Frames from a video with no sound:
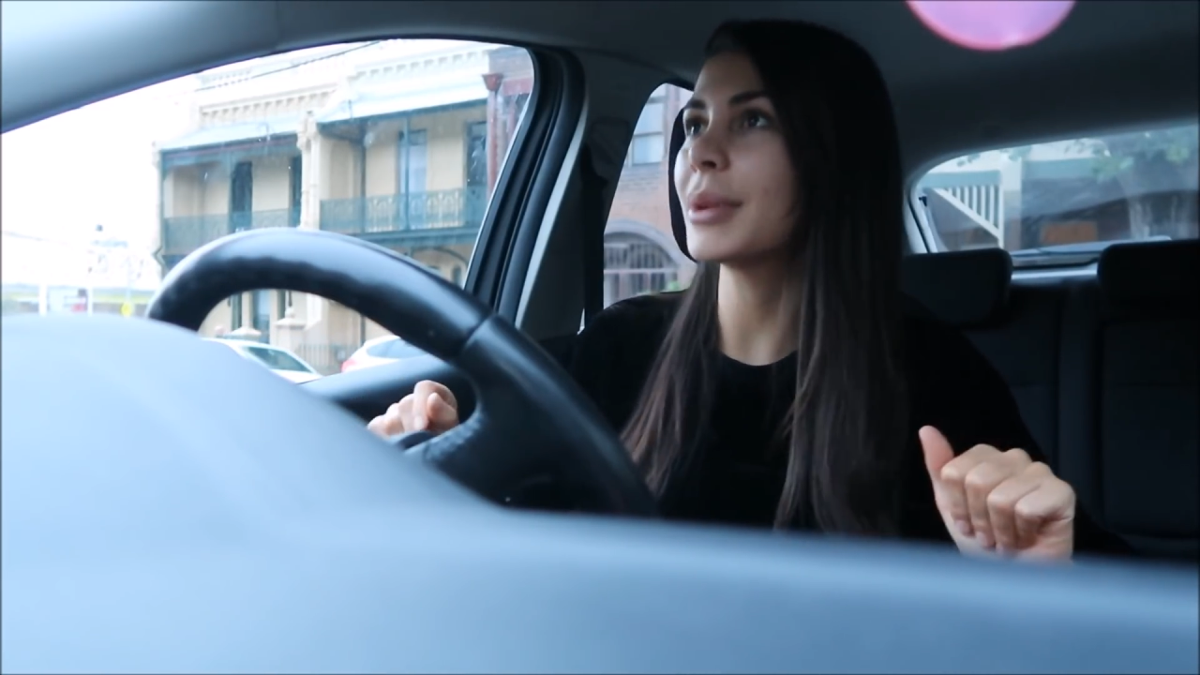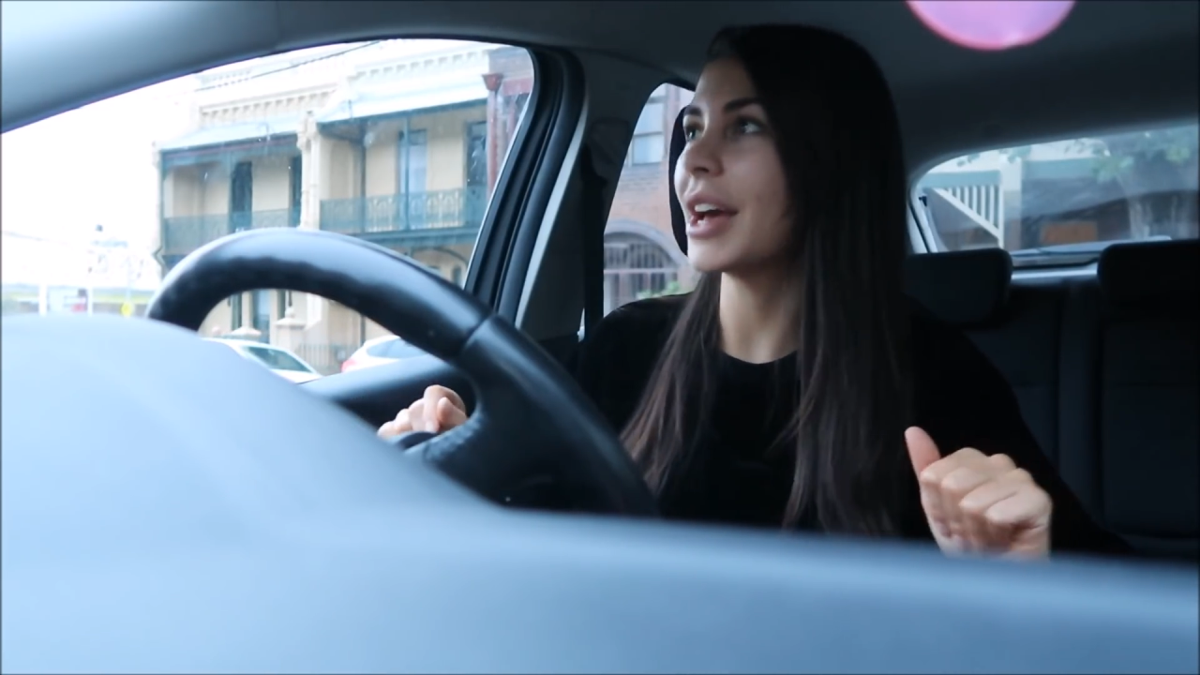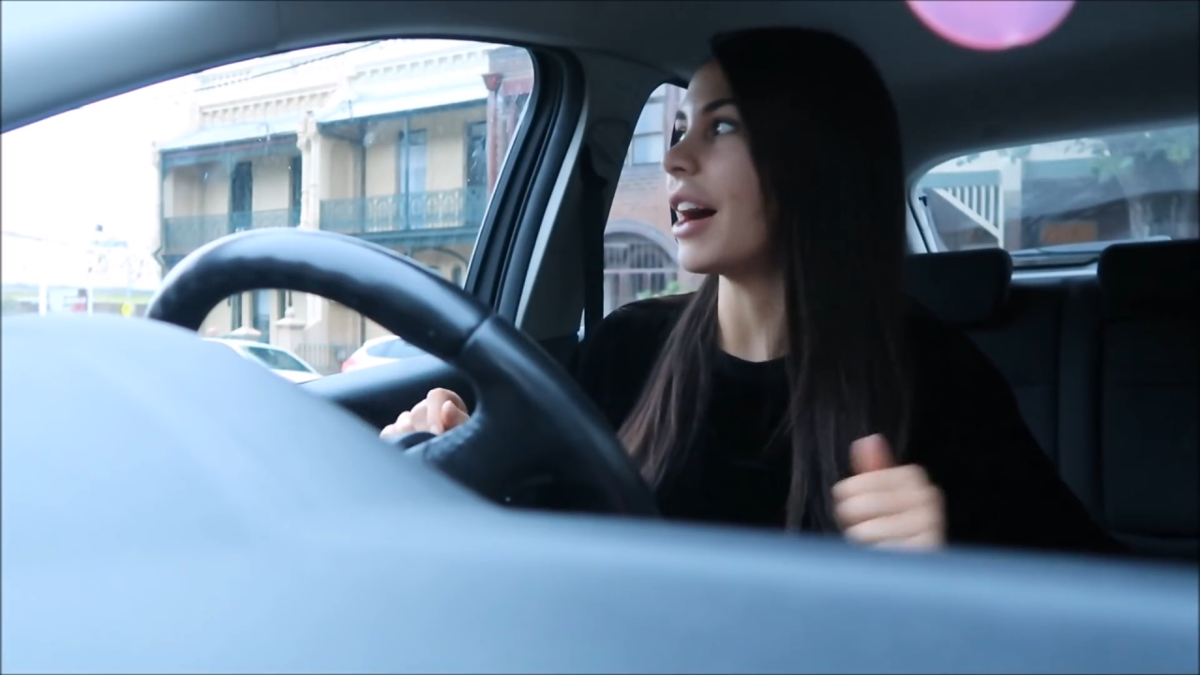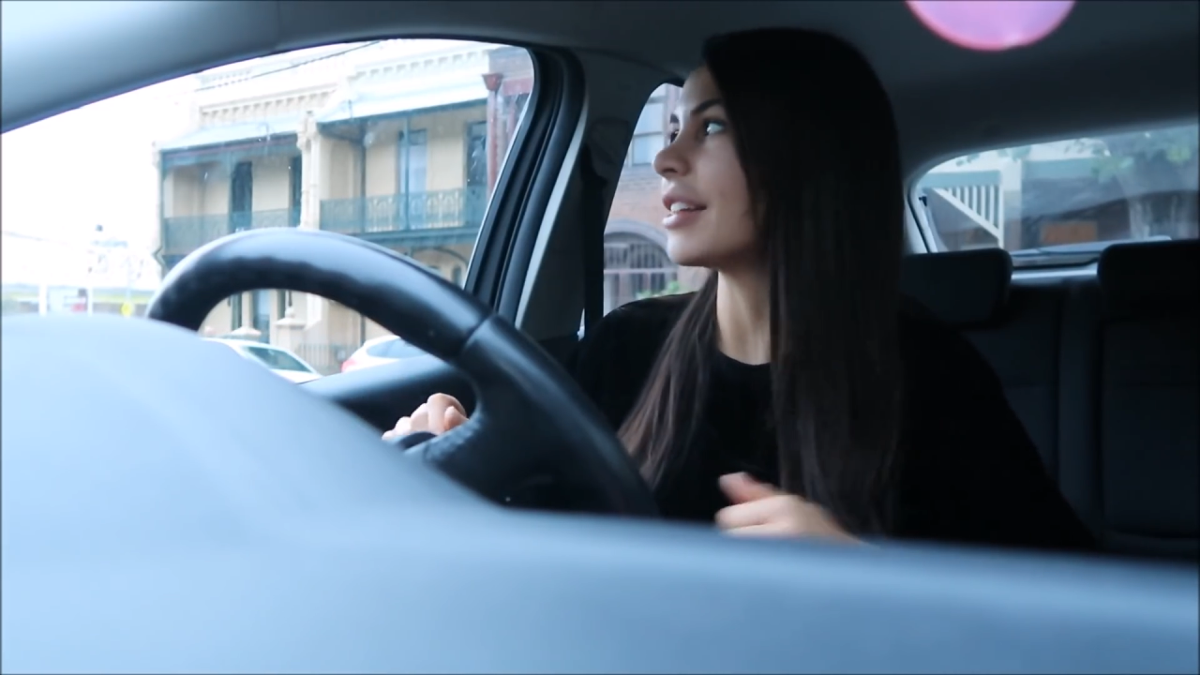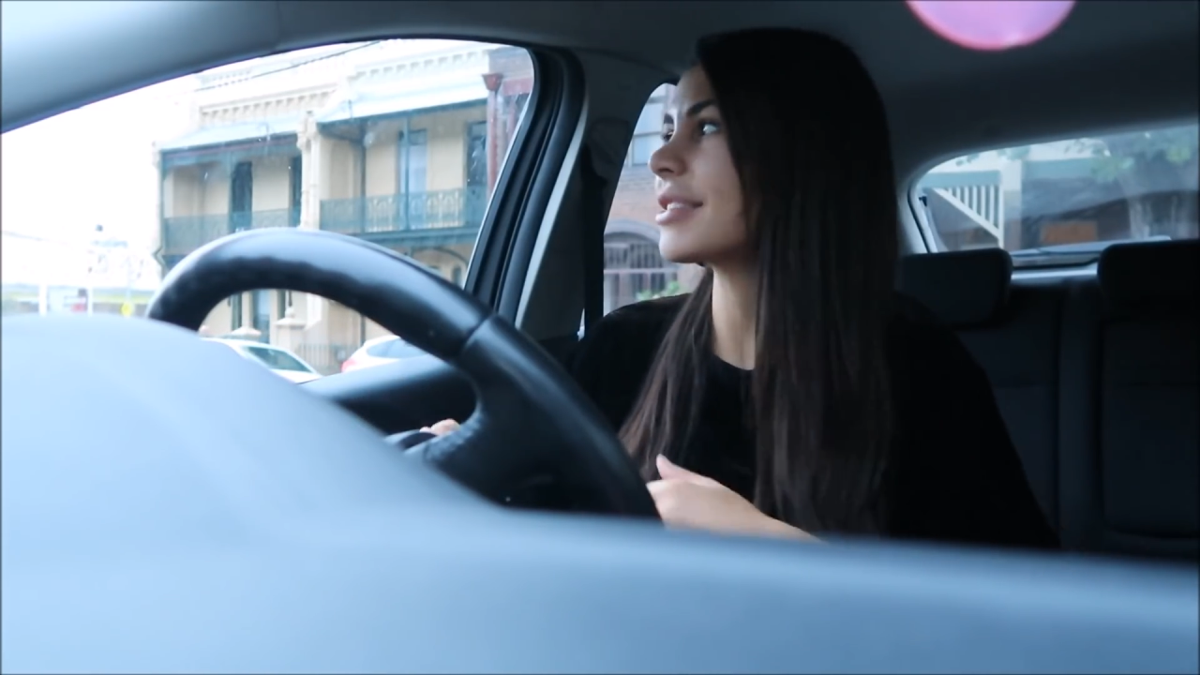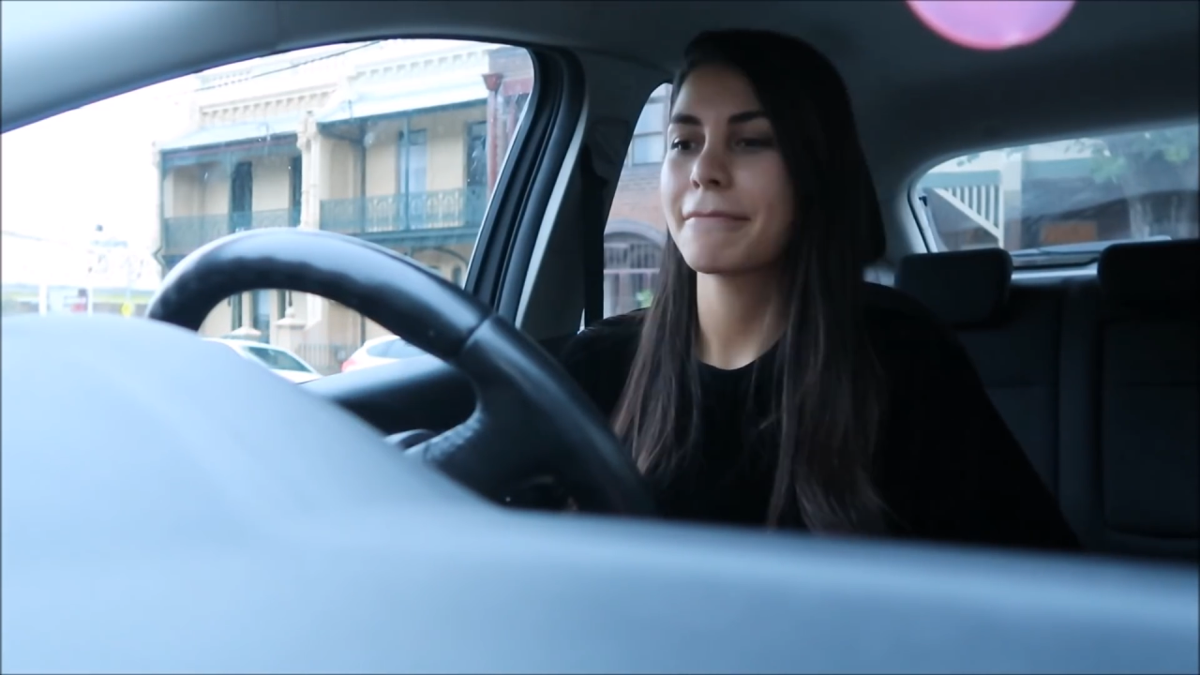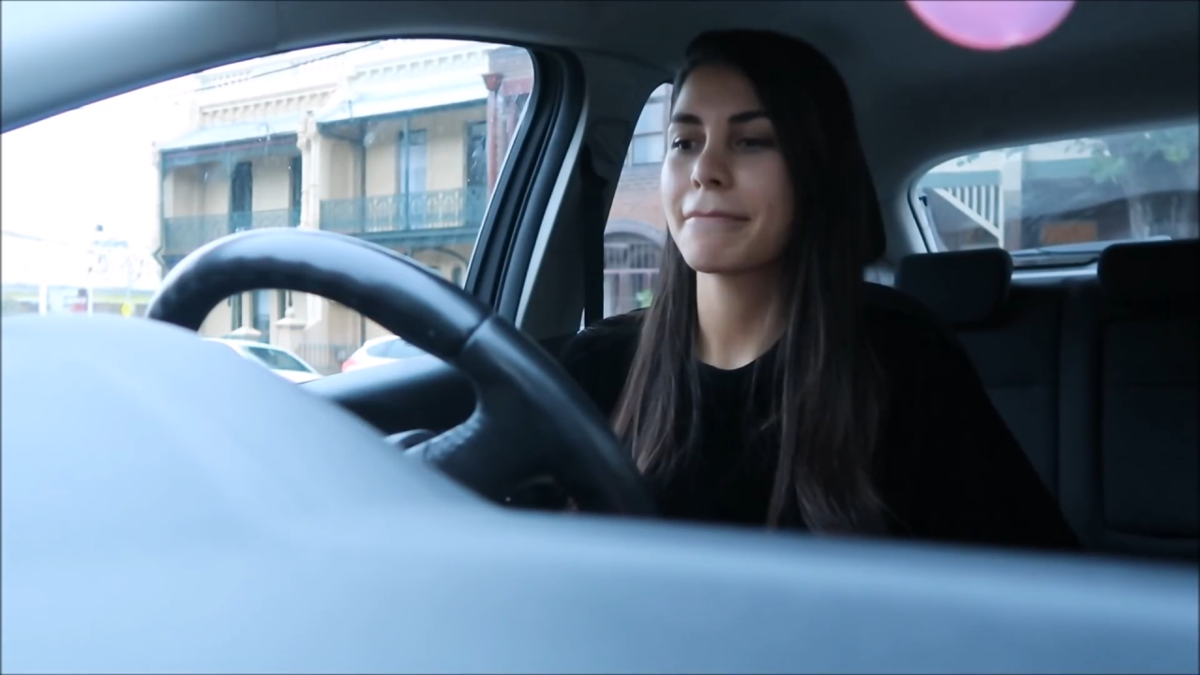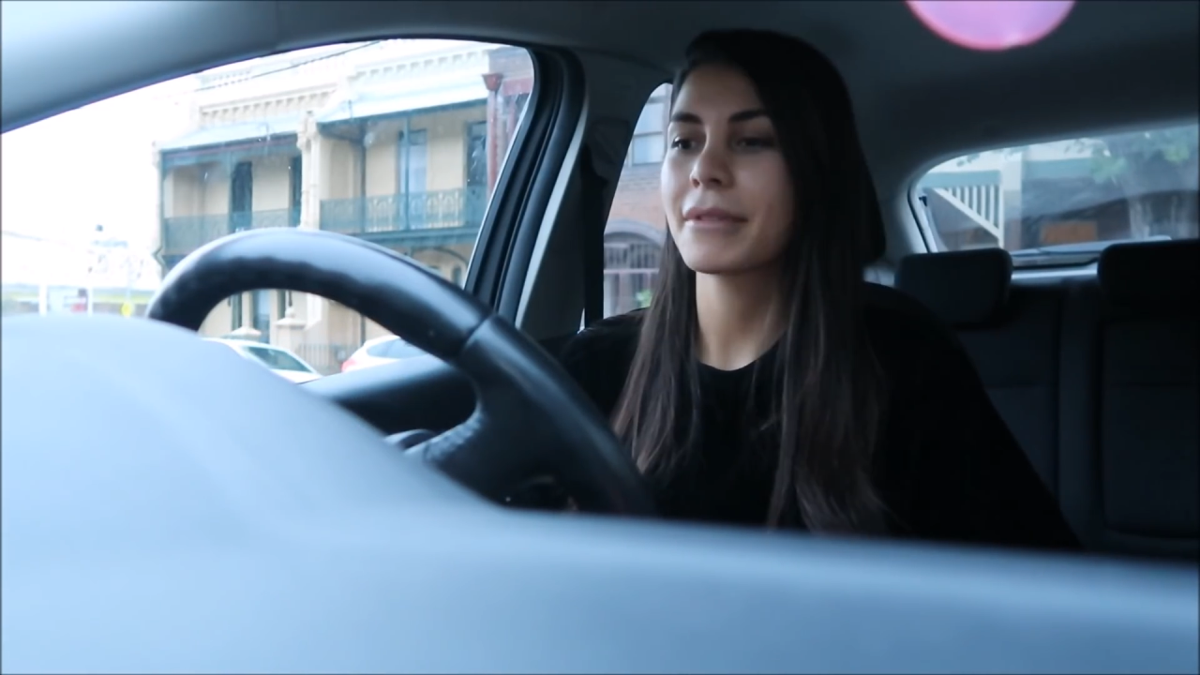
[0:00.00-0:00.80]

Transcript: me out.